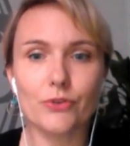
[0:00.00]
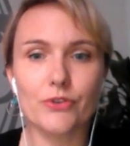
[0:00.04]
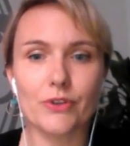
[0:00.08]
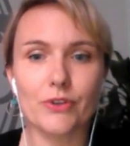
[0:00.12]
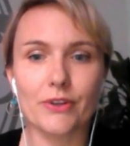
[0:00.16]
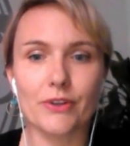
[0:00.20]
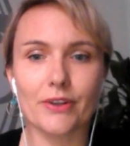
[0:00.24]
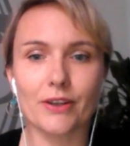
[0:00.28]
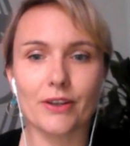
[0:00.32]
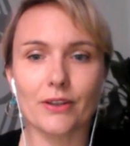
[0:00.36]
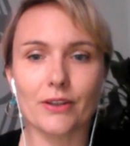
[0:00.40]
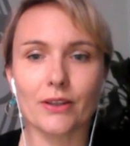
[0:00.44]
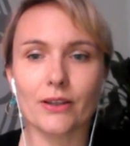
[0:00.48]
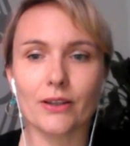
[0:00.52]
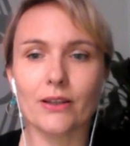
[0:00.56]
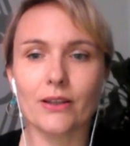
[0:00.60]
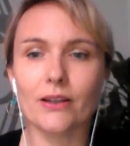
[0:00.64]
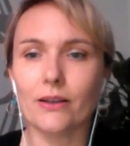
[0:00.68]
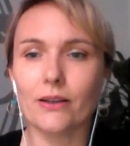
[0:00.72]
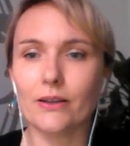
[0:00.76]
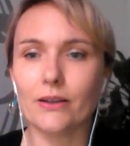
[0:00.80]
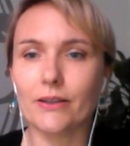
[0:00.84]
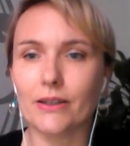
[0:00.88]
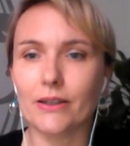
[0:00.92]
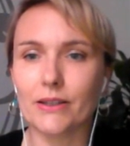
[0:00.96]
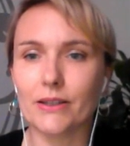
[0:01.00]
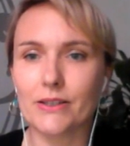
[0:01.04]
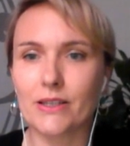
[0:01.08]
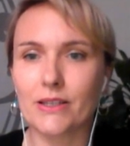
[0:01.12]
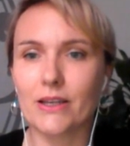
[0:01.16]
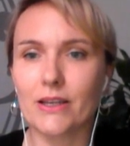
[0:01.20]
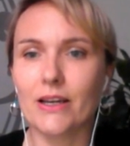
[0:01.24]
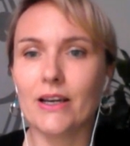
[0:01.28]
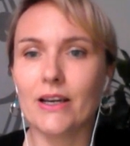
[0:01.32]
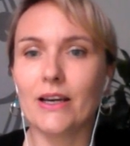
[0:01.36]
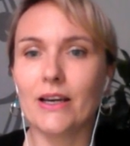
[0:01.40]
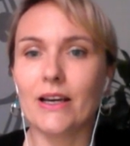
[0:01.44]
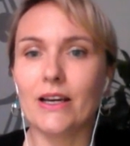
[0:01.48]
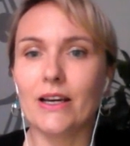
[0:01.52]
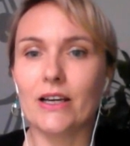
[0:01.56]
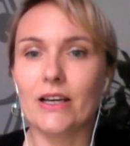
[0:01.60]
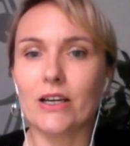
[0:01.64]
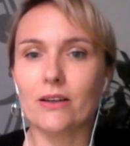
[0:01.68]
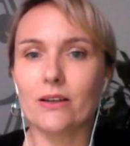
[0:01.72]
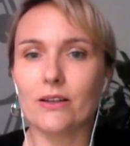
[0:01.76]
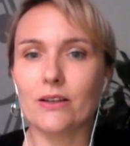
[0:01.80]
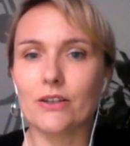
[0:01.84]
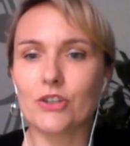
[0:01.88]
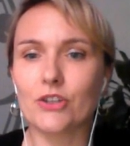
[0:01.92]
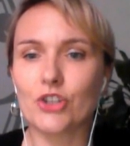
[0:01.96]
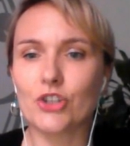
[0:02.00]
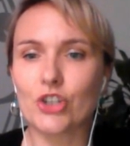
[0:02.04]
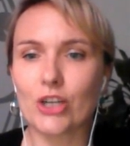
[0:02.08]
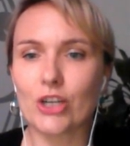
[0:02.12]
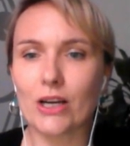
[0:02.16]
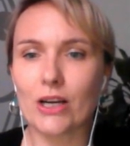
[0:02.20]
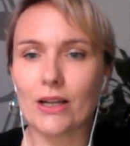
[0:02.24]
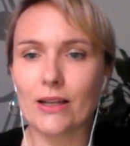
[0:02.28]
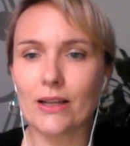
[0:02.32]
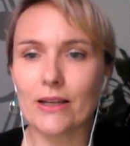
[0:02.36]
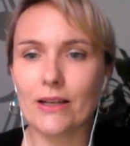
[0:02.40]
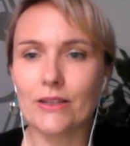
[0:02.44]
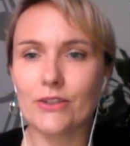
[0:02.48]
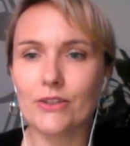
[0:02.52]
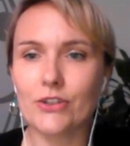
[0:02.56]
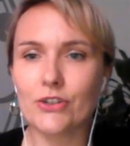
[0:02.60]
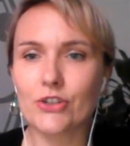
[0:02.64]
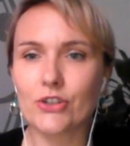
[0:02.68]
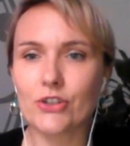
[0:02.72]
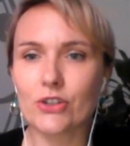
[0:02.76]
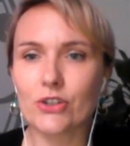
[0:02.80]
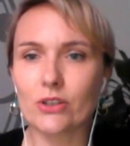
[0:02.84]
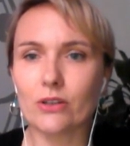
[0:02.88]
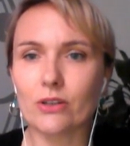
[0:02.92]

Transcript: So I think a nice challenge.